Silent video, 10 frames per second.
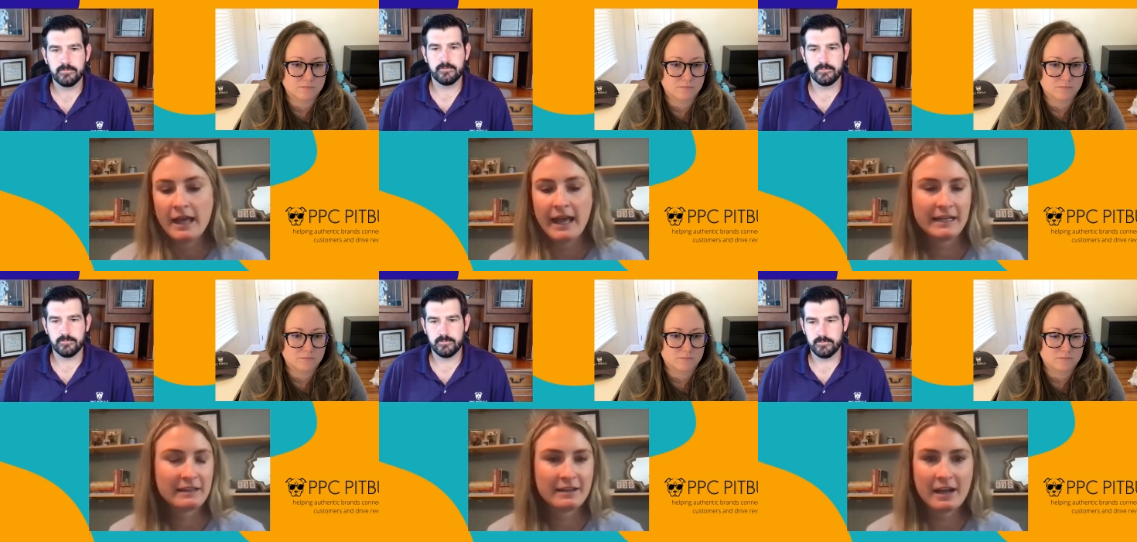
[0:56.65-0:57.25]

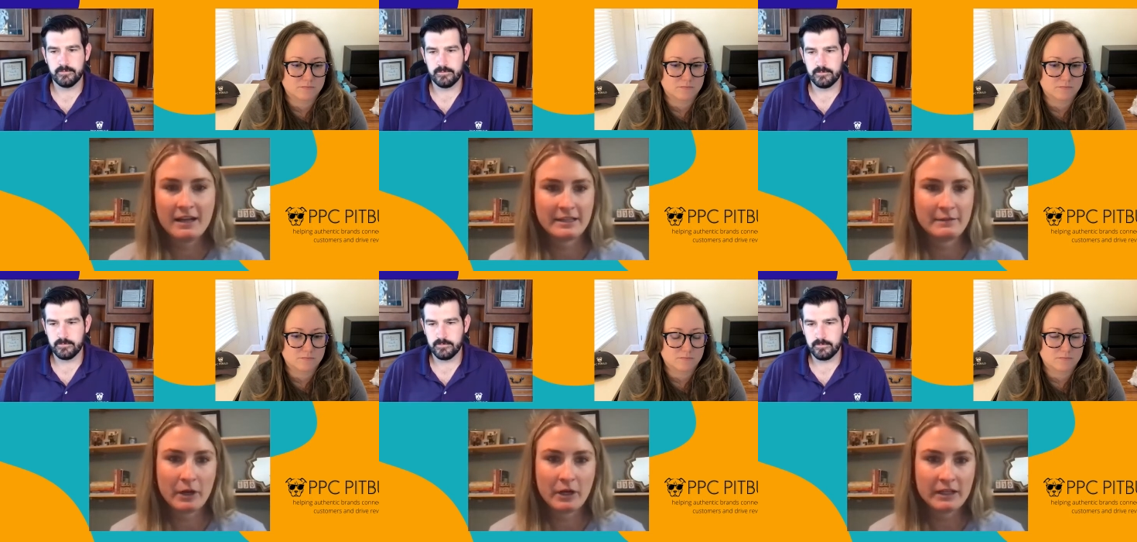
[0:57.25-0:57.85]
Speaker 1: anything content
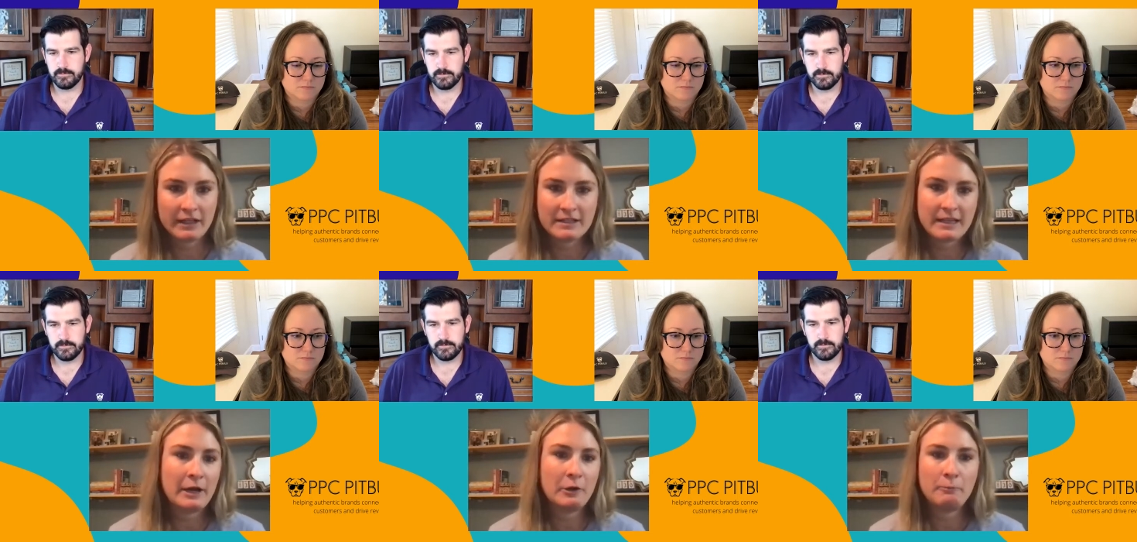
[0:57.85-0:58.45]
marketing to
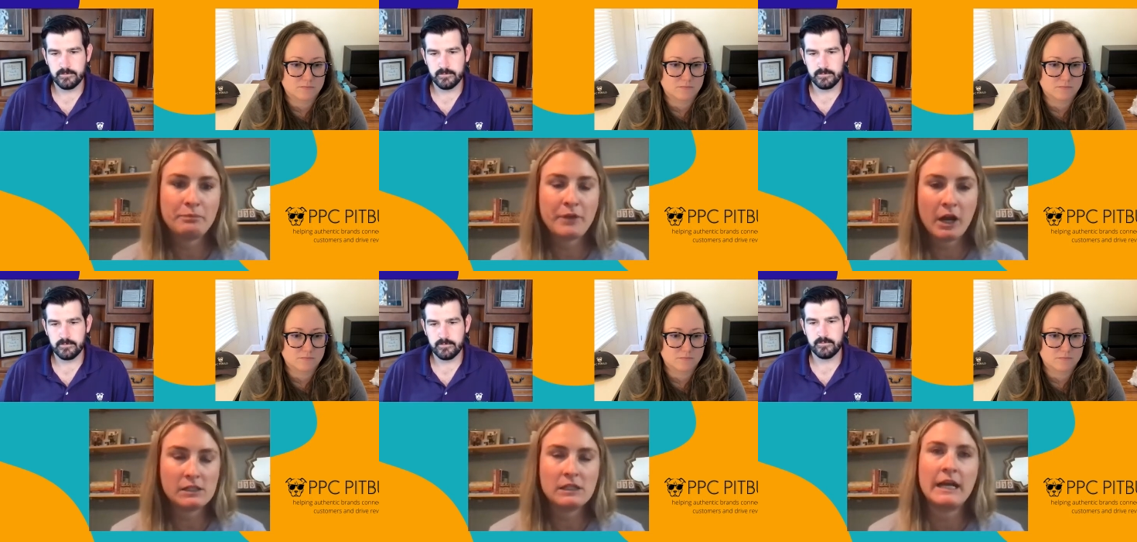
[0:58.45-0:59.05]
help
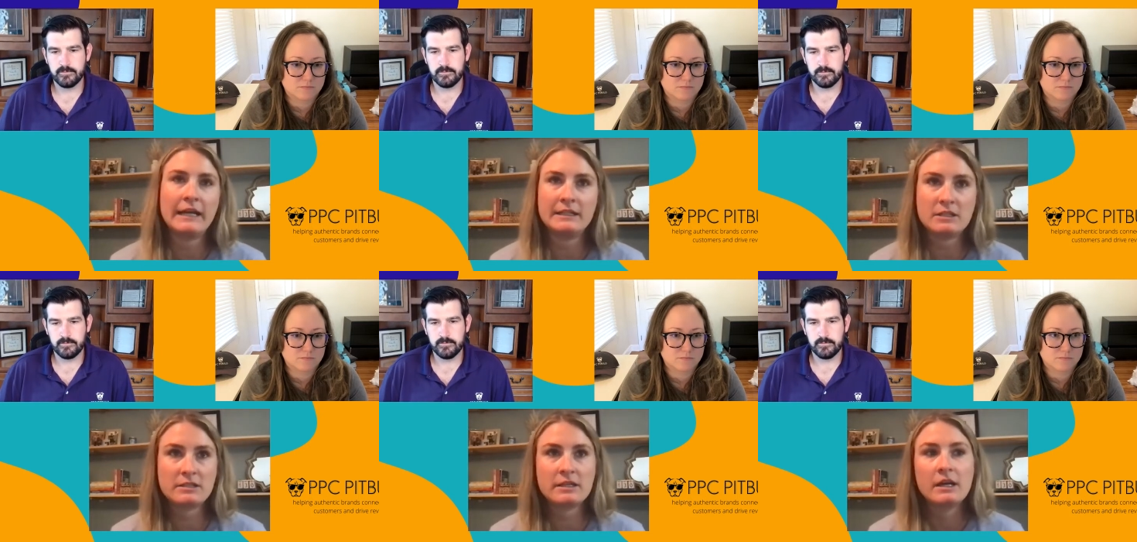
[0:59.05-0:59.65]
our
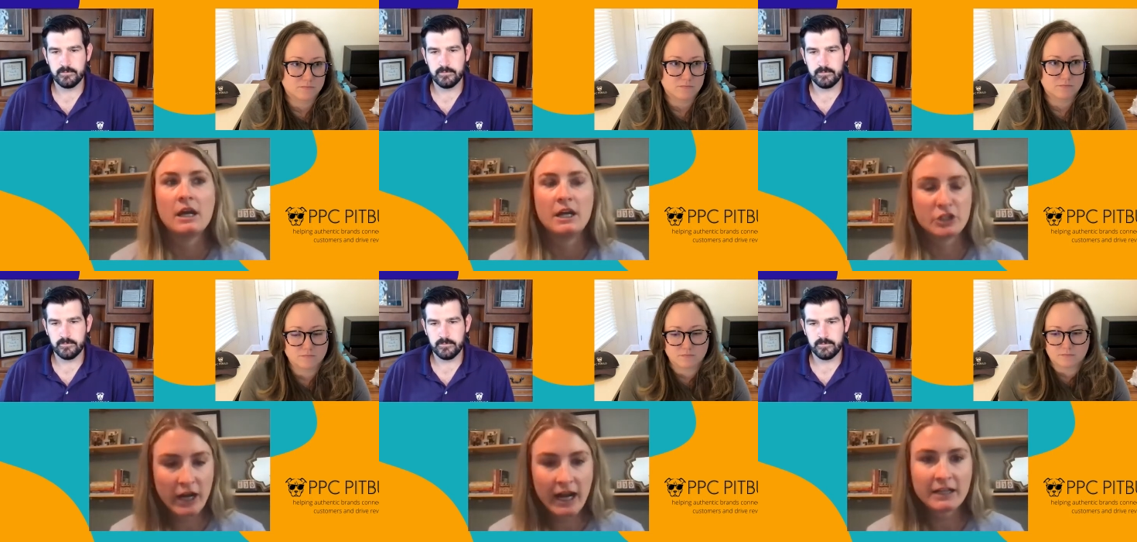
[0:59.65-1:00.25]
clients
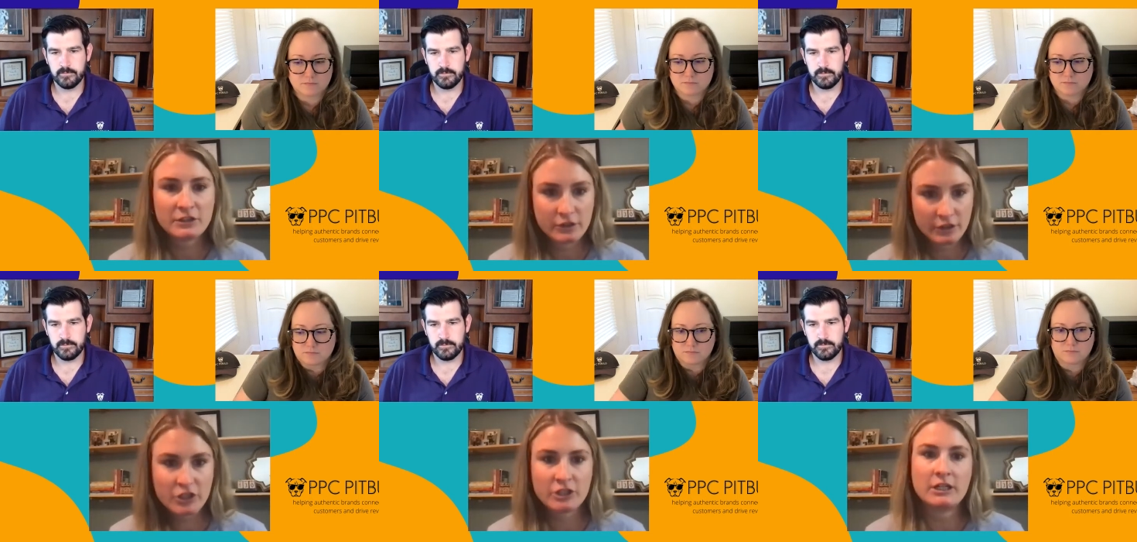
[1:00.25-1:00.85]
attract,
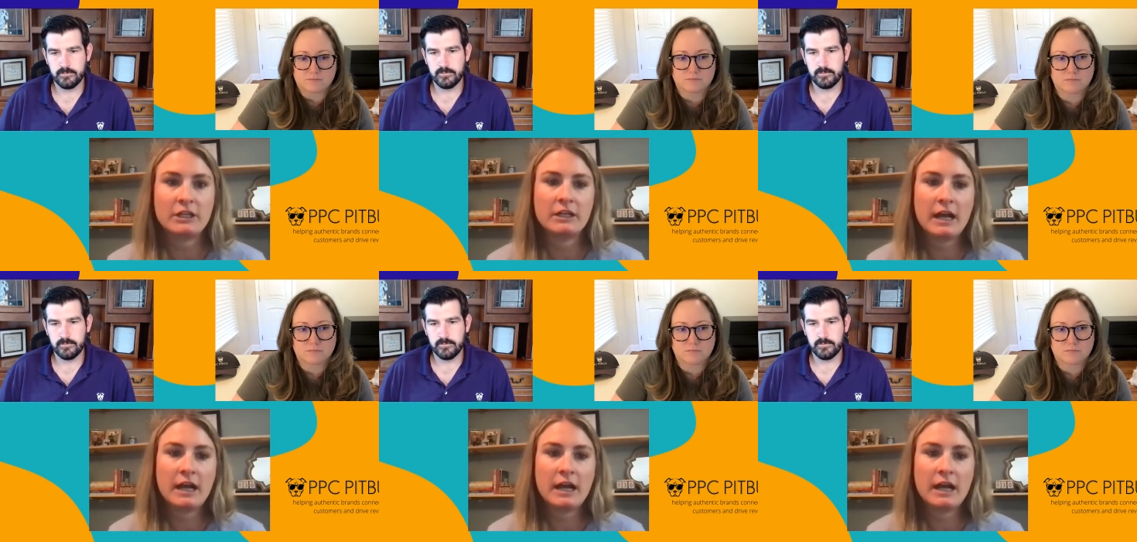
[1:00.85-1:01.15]
nurture,